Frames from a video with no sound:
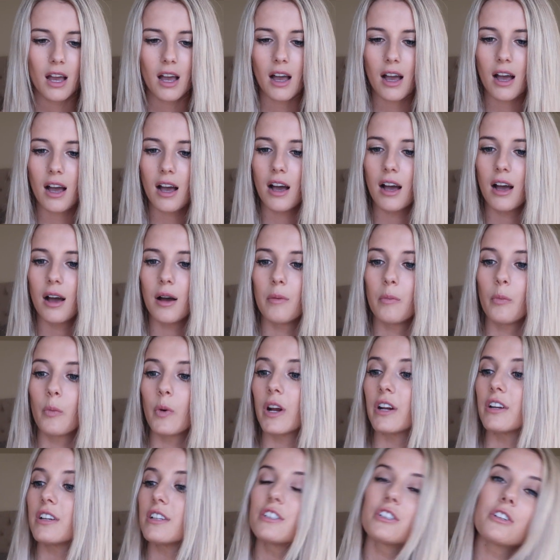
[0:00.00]

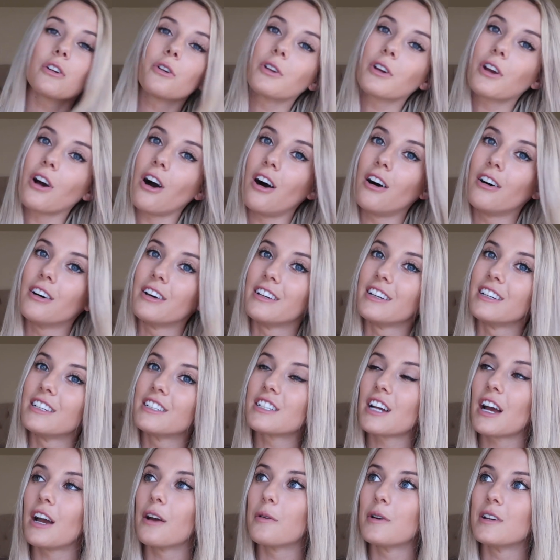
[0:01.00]
Where did you go to
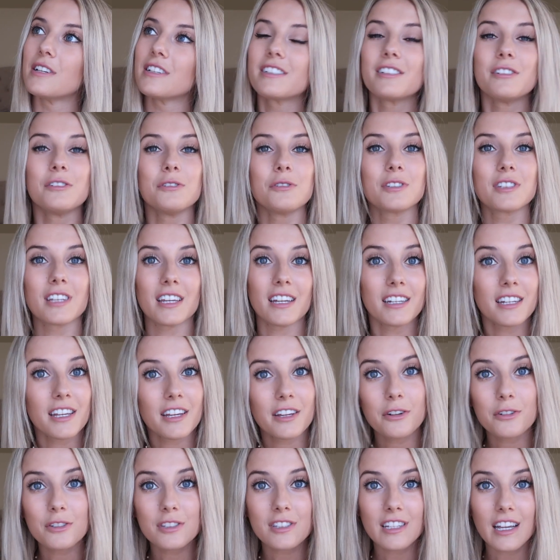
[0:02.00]
college? I went to San
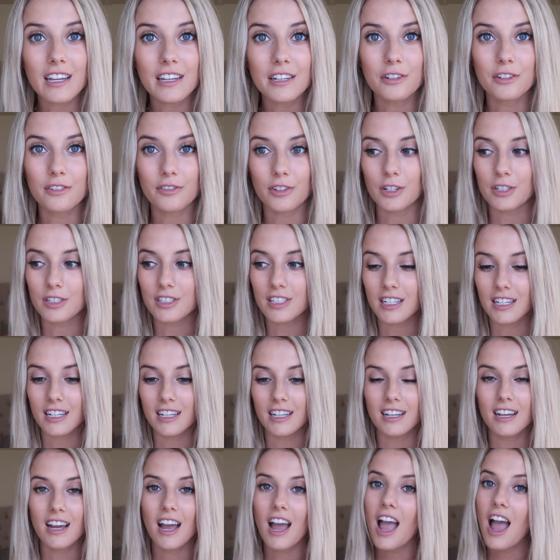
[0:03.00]
Diego State
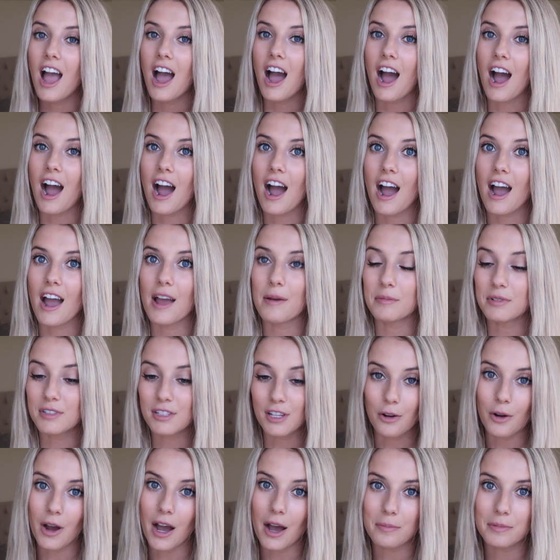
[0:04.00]
University. I'm
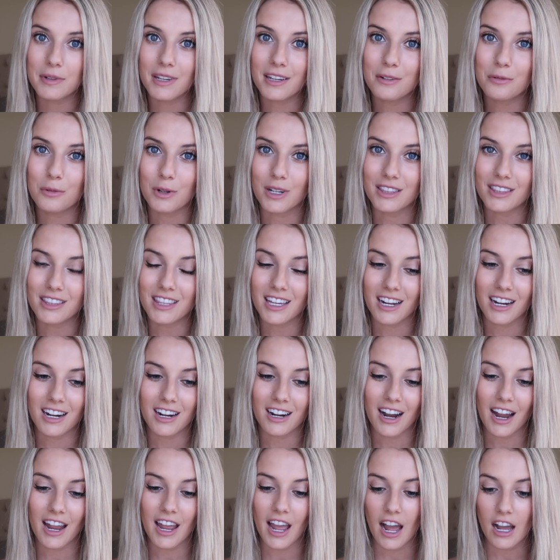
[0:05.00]
so happy I went
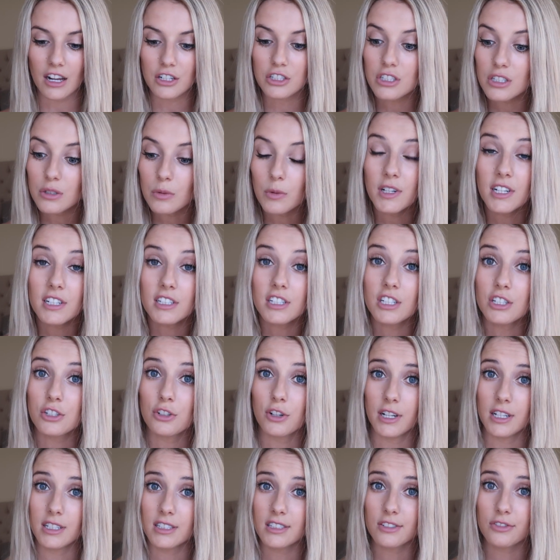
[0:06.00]
there. I actually wanted to
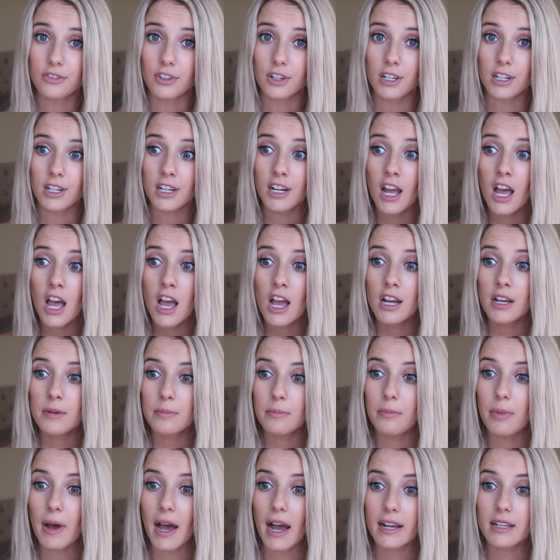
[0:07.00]
transfer
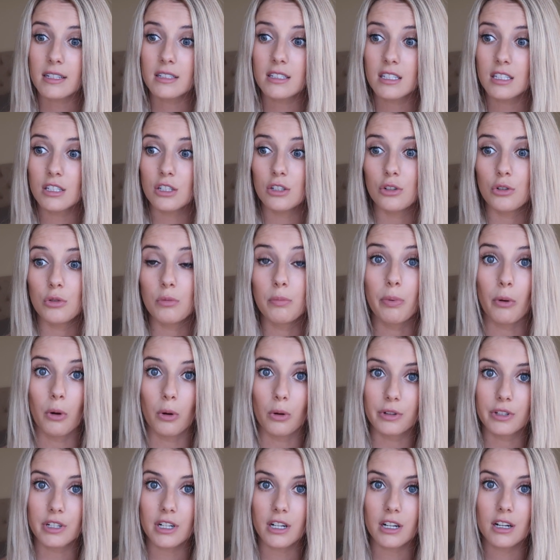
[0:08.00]
back to
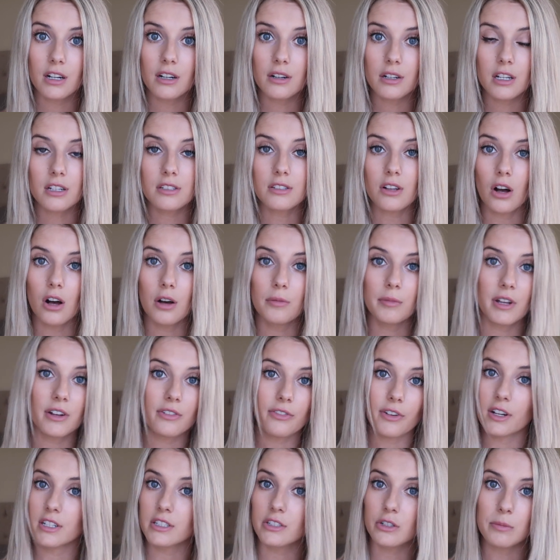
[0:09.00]
Boulder because all my
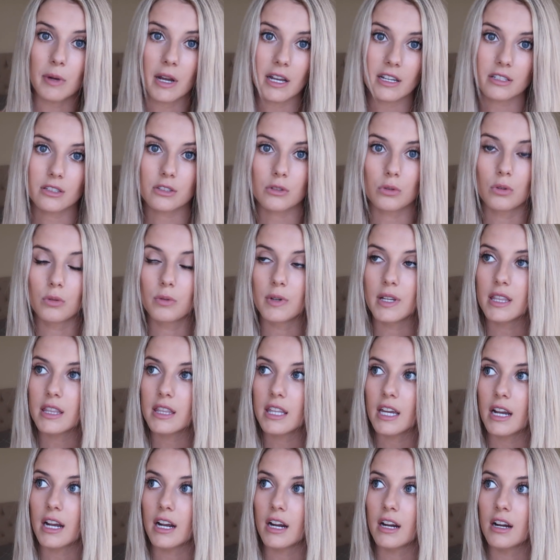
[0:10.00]
friends from high school went
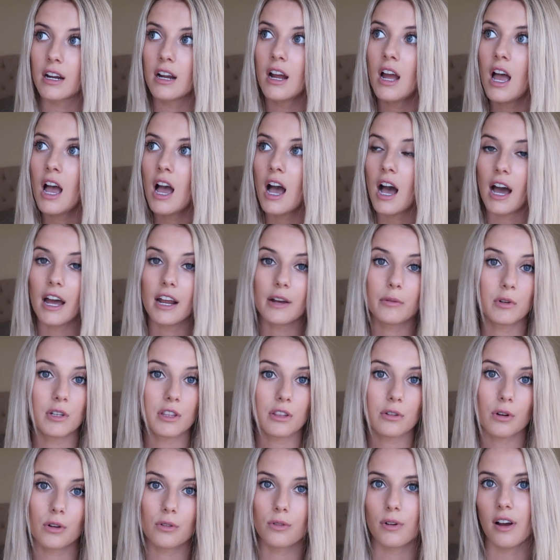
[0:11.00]
there. I went
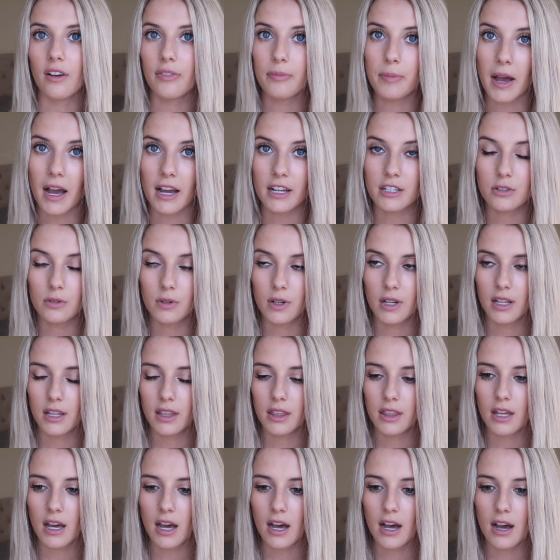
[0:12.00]
through a rough patch
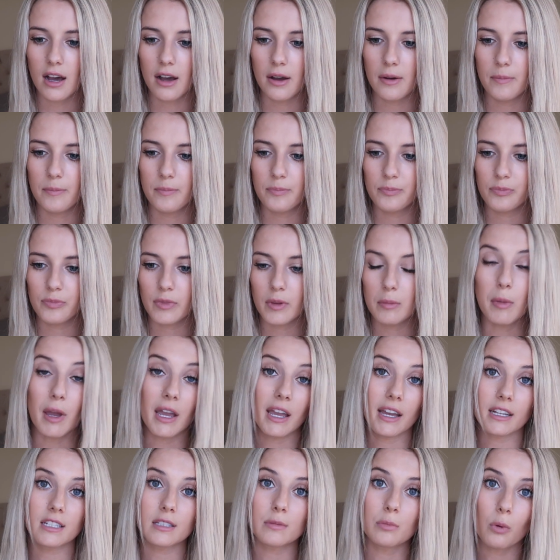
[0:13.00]
with my
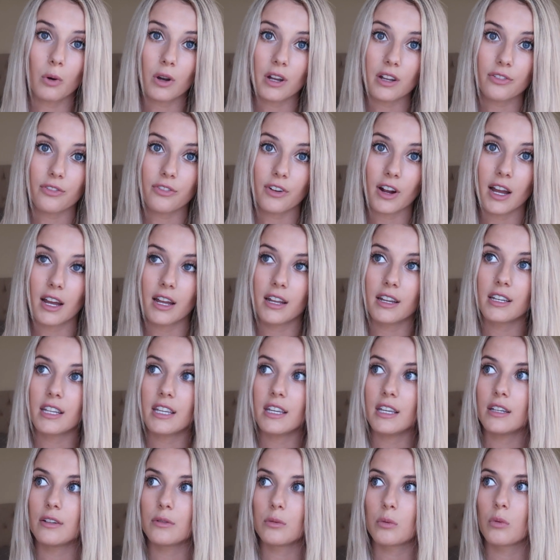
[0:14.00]
ex-boyfriend.
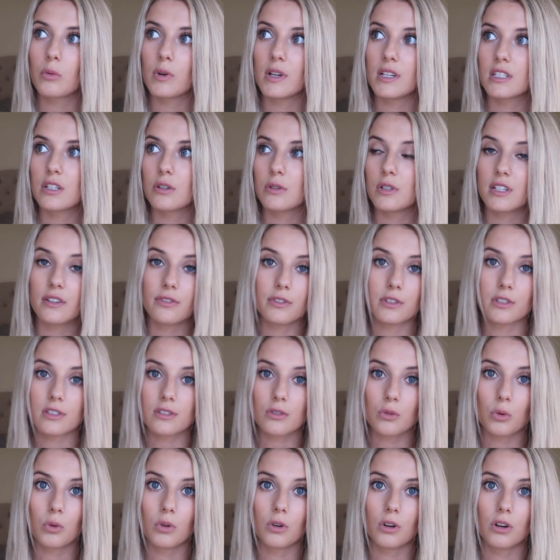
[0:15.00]
He went to a different
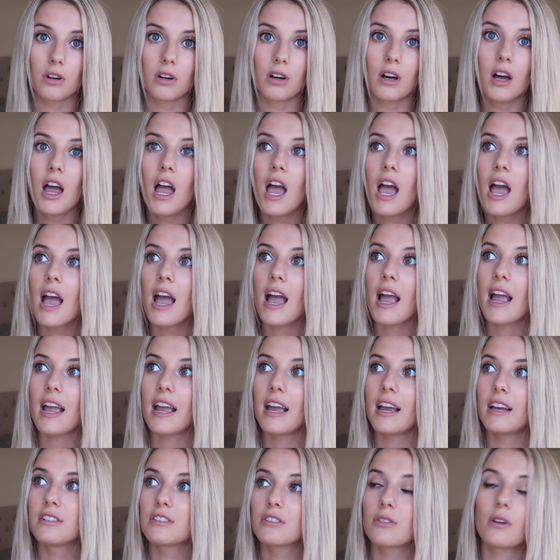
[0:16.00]
school,
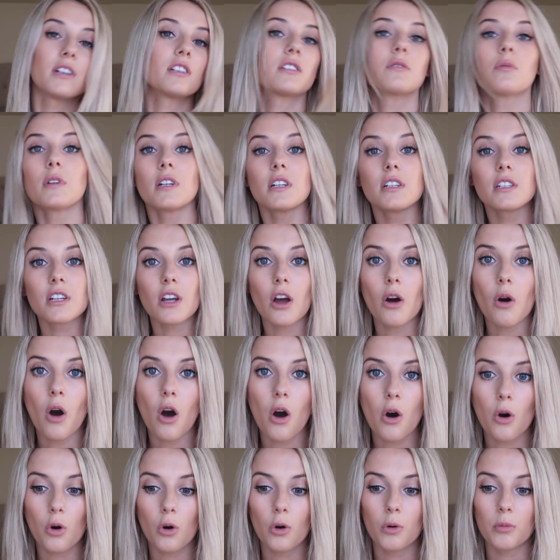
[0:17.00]
and so I just wanted to go
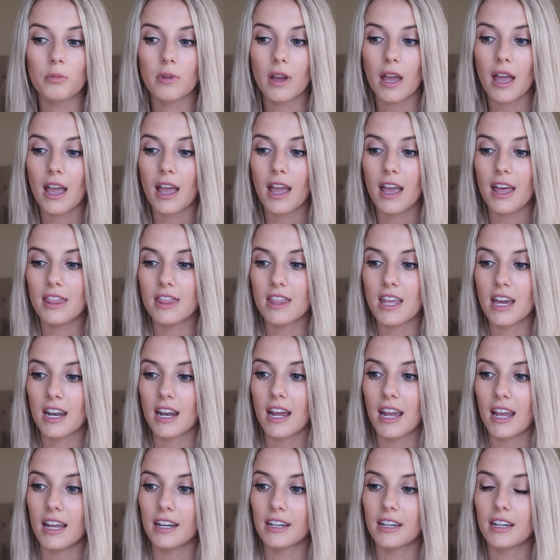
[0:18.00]
home, and then
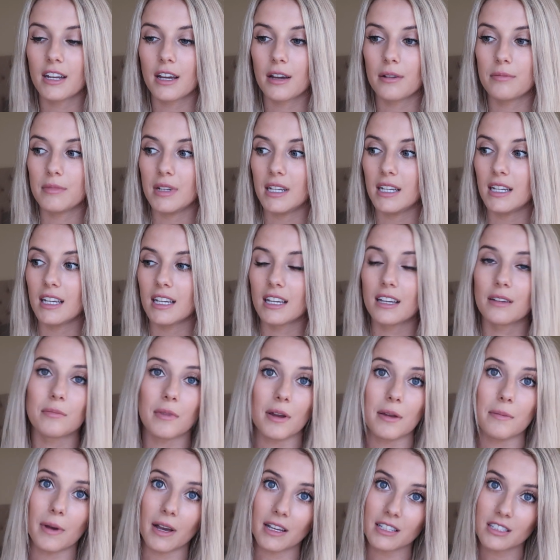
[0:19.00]
I ended up meeting
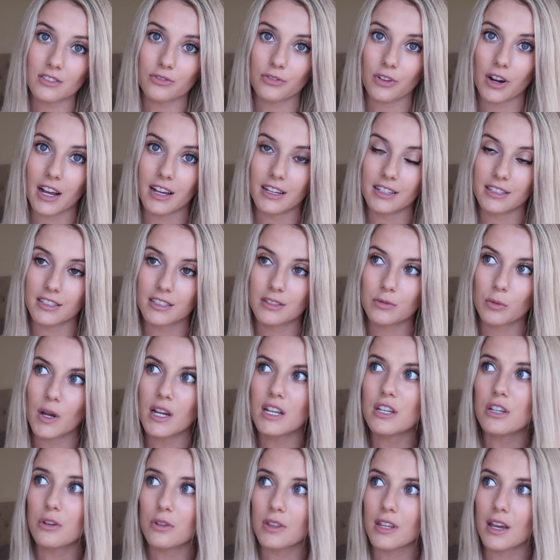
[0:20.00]
my best friends. Well,
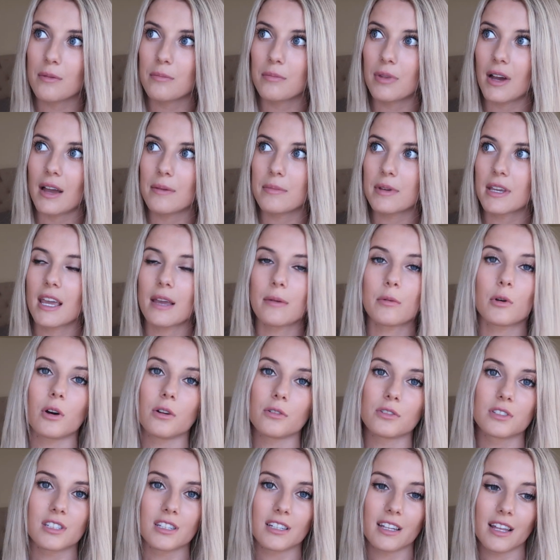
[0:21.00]
I knew them, but I became
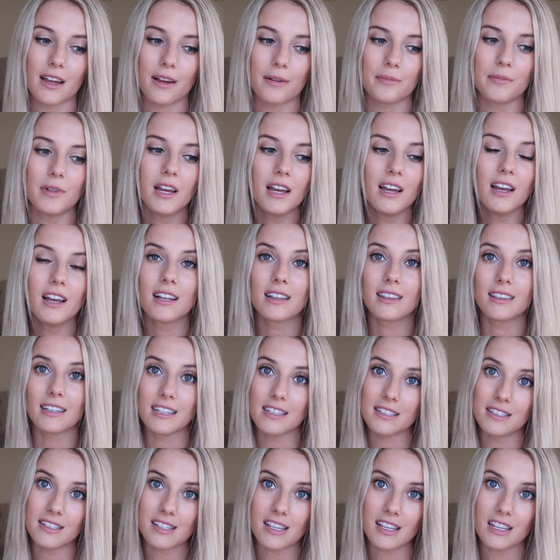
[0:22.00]
close to them.
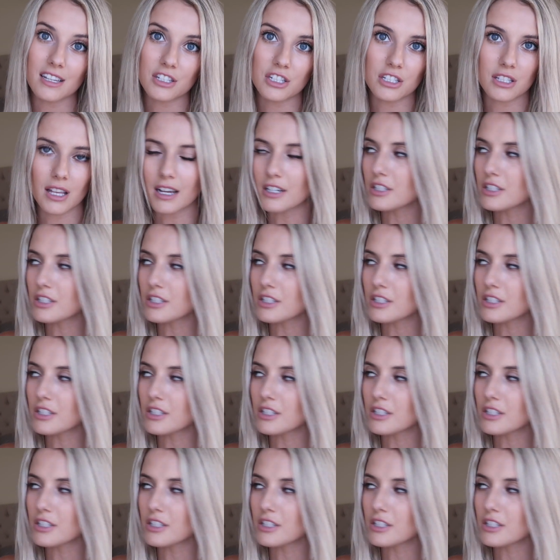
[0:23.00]
Lindsay, she's